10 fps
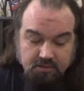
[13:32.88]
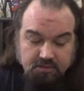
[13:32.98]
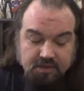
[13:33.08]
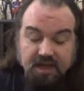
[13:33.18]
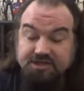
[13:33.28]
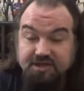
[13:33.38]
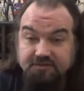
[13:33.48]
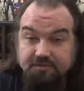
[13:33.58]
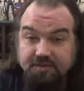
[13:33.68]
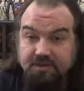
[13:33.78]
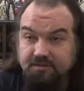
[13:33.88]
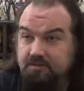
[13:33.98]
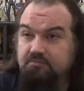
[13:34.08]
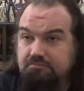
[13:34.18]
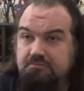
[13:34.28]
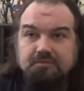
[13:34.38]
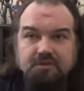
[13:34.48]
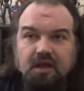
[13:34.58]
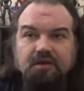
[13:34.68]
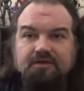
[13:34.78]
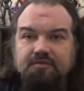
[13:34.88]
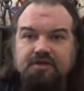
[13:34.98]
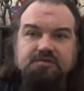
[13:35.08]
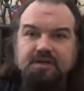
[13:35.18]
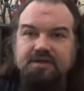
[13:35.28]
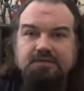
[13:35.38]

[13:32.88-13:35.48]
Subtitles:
Natasha gives them a solid speech about,